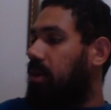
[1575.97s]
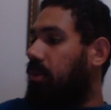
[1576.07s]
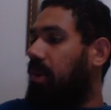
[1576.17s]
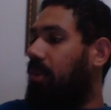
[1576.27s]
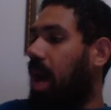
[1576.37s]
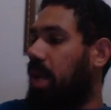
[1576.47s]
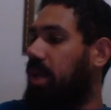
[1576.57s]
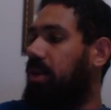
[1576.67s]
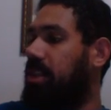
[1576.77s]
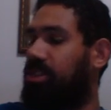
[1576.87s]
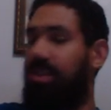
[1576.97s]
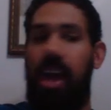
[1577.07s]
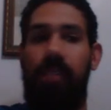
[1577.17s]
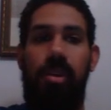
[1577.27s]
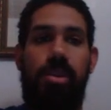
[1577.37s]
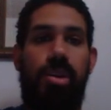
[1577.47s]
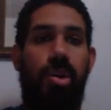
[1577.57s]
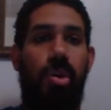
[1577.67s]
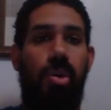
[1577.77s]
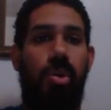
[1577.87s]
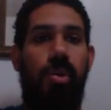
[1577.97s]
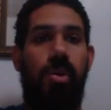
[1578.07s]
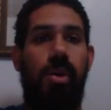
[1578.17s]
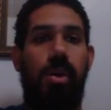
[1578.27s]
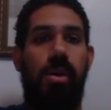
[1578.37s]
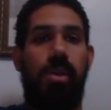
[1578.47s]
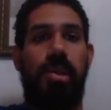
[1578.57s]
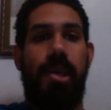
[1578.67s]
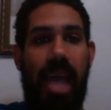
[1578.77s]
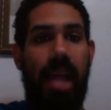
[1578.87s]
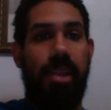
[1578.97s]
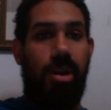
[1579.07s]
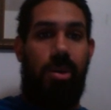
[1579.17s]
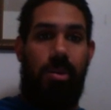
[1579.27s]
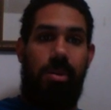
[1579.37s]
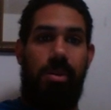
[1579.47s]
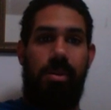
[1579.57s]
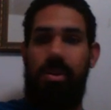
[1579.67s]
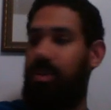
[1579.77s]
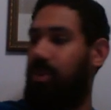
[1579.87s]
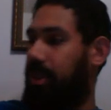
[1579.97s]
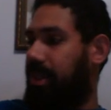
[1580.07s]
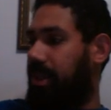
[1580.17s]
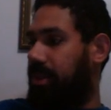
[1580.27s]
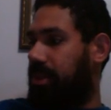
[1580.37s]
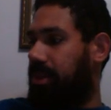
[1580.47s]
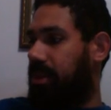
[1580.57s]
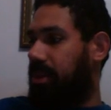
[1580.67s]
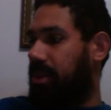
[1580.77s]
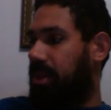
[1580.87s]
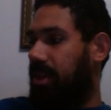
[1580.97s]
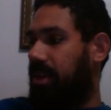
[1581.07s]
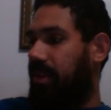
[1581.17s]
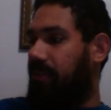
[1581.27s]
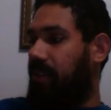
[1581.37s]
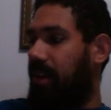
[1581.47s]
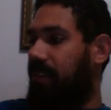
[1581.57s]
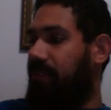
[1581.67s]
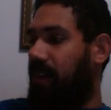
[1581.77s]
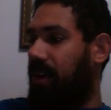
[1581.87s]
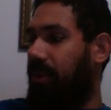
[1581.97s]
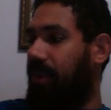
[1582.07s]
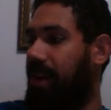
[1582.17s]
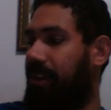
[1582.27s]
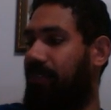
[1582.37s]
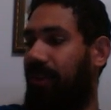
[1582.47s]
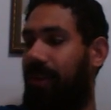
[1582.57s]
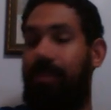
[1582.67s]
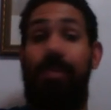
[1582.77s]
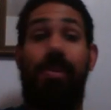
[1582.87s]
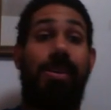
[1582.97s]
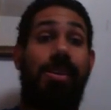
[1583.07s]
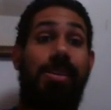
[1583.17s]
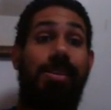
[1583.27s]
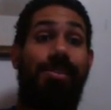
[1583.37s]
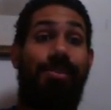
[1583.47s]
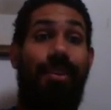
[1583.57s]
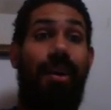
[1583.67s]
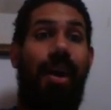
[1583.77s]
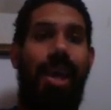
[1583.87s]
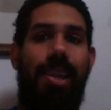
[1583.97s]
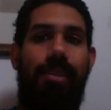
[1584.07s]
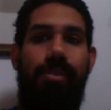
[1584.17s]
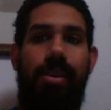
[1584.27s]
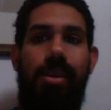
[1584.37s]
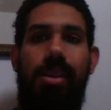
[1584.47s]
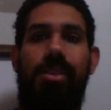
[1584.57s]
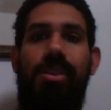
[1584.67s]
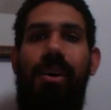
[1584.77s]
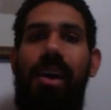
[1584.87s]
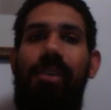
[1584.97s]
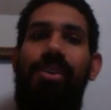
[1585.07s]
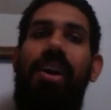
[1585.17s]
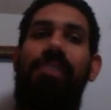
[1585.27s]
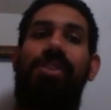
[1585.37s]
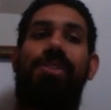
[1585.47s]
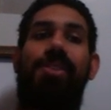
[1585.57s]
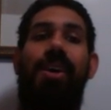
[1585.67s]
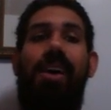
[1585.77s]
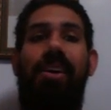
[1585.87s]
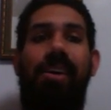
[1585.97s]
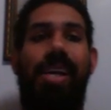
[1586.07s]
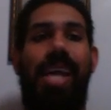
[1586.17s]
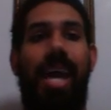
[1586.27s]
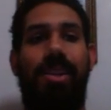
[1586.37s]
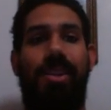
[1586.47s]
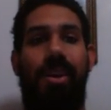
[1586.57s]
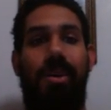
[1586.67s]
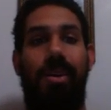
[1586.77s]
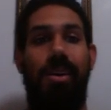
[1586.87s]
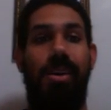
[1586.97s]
We want you to travel to Kanto, which is very far away from where I live. So I would have to start out in Kanto